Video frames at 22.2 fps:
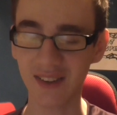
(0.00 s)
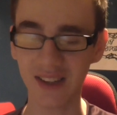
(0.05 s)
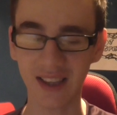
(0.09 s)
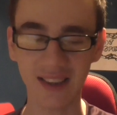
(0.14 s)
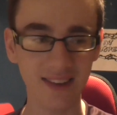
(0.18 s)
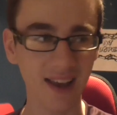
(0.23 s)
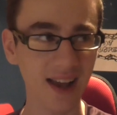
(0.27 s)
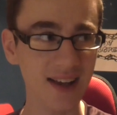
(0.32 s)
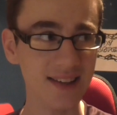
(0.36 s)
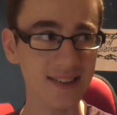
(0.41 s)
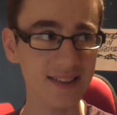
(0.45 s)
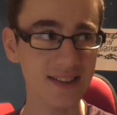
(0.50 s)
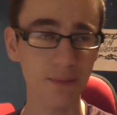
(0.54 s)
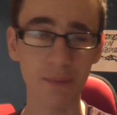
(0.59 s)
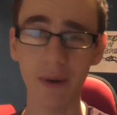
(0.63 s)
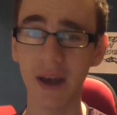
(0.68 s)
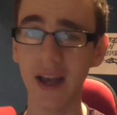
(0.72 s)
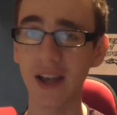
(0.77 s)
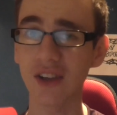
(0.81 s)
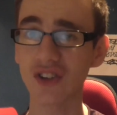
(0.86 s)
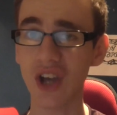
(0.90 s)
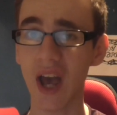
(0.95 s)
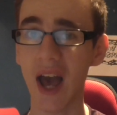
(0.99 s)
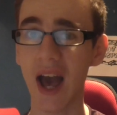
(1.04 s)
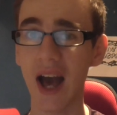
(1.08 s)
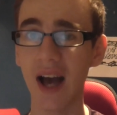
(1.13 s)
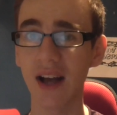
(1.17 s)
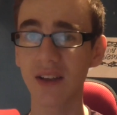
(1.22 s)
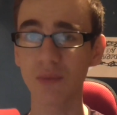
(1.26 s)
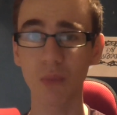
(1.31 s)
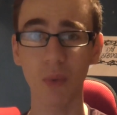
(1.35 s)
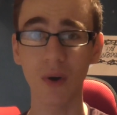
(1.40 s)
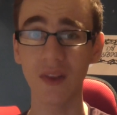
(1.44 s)
take to the pitch
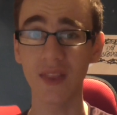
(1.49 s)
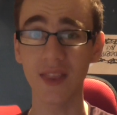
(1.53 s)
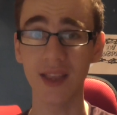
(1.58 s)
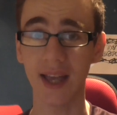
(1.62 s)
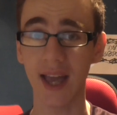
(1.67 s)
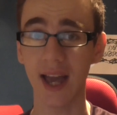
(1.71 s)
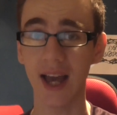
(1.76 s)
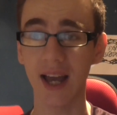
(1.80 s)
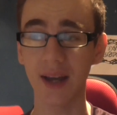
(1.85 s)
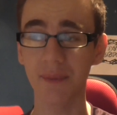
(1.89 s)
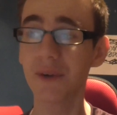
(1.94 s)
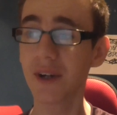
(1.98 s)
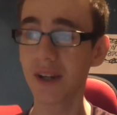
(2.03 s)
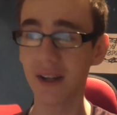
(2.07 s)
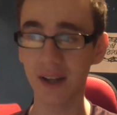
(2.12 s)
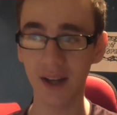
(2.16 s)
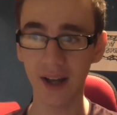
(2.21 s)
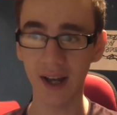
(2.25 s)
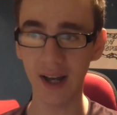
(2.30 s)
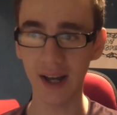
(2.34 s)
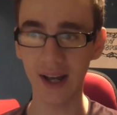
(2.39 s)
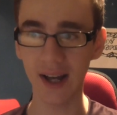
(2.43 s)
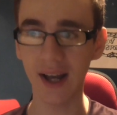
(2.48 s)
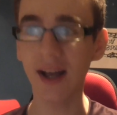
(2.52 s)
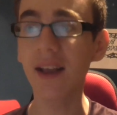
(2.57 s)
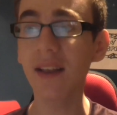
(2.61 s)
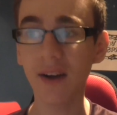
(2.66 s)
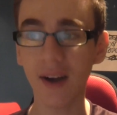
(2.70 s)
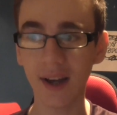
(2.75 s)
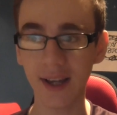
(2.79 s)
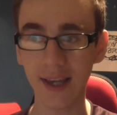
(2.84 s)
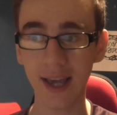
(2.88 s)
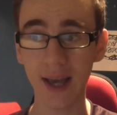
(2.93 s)
and win the game.
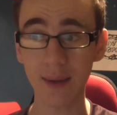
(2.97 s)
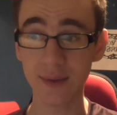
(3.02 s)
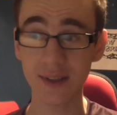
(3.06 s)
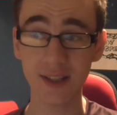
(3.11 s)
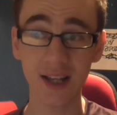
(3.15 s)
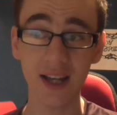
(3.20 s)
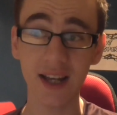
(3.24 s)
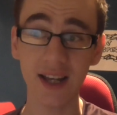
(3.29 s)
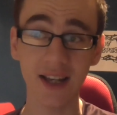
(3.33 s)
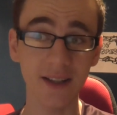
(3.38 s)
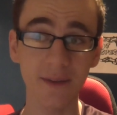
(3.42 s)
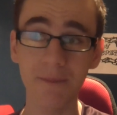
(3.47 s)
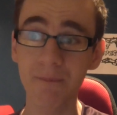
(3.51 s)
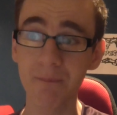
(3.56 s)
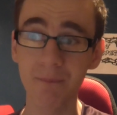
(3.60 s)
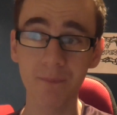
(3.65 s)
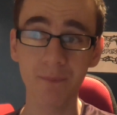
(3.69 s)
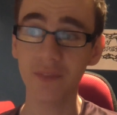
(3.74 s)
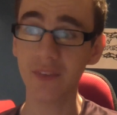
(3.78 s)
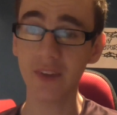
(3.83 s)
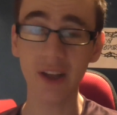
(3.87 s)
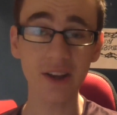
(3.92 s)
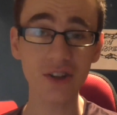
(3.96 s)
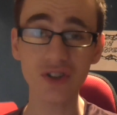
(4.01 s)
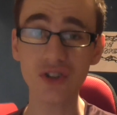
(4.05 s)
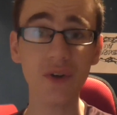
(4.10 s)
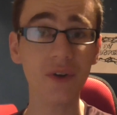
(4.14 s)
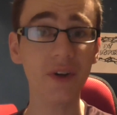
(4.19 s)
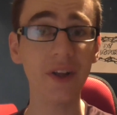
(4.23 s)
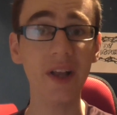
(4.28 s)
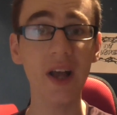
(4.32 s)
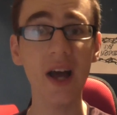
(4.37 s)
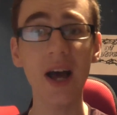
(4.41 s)
And I kept saying, that's
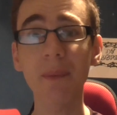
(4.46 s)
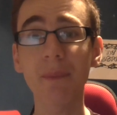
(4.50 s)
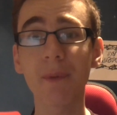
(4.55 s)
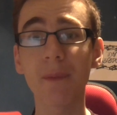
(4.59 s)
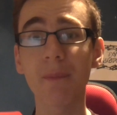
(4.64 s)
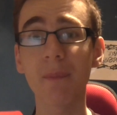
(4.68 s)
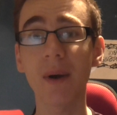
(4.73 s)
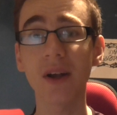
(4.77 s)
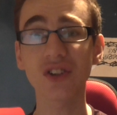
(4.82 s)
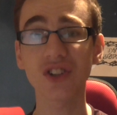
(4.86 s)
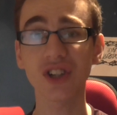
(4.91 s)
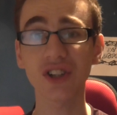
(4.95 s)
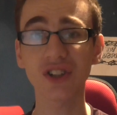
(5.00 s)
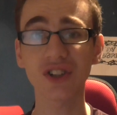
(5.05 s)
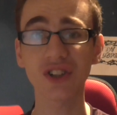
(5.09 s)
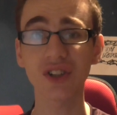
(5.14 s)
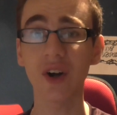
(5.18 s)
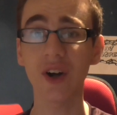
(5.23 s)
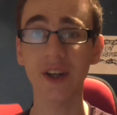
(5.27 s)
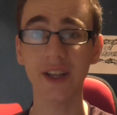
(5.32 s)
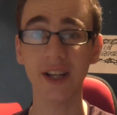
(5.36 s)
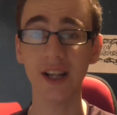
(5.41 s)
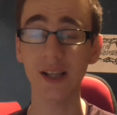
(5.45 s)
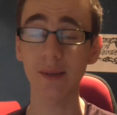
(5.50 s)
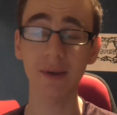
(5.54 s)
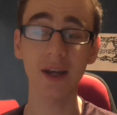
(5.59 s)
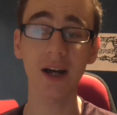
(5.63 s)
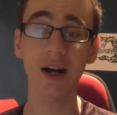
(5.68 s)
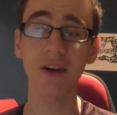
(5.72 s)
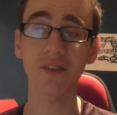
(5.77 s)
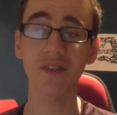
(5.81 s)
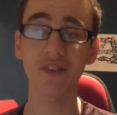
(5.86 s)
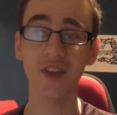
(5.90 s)
not going to happen. Manchester United are going to
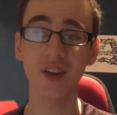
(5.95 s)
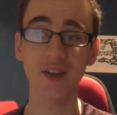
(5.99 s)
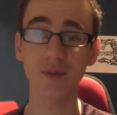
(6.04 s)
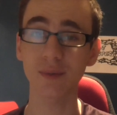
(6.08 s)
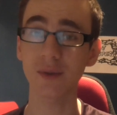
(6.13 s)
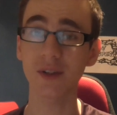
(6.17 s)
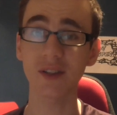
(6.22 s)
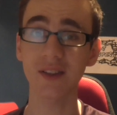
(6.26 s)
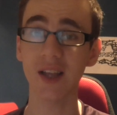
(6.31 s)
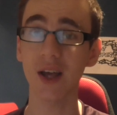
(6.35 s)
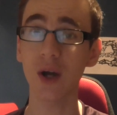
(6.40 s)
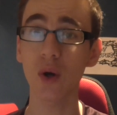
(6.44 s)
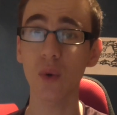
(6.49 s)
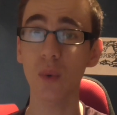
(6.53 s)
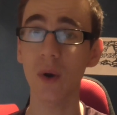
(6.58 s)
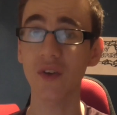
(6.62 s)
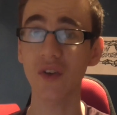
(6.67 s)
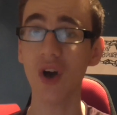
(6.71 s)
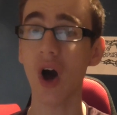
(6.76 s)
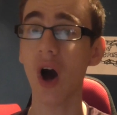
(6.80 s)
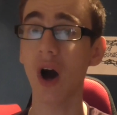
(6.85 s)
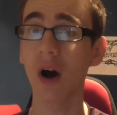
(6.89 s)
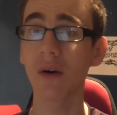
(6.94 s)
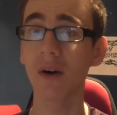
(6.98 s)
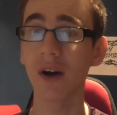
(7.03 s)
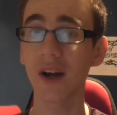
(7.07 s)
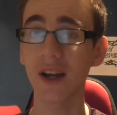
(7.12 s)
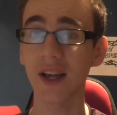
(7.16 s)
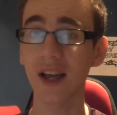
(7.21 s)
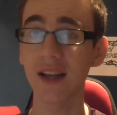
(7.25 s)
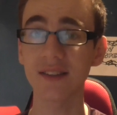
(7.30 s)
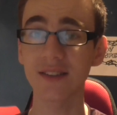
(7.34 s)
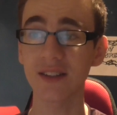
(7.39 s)
be up for this because they always are
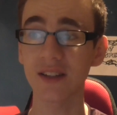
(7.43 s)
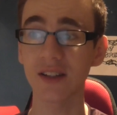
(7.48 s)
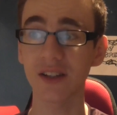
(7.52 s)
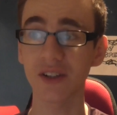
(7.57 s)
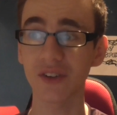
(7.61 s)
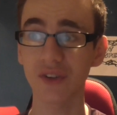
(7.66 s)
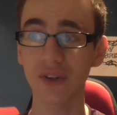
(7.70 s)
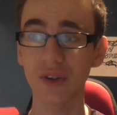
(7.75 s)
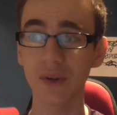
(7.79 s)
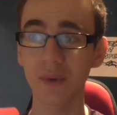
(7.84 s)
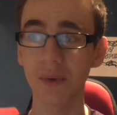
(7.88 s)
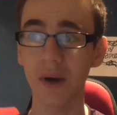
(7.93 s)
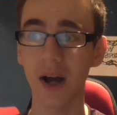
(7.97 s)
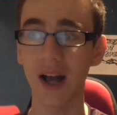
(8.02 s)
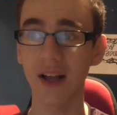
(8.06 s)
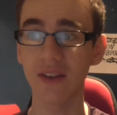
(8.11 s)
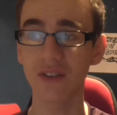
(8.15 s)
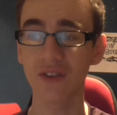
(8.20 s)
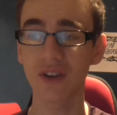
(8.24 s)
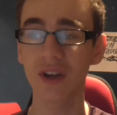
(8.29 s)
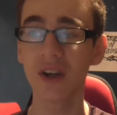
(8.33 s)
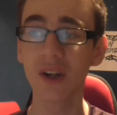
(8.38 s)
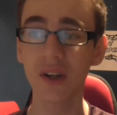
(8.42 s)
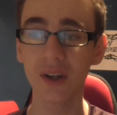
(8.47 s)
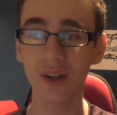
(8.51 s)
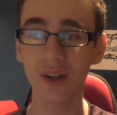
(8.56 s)
against Arsenal. And,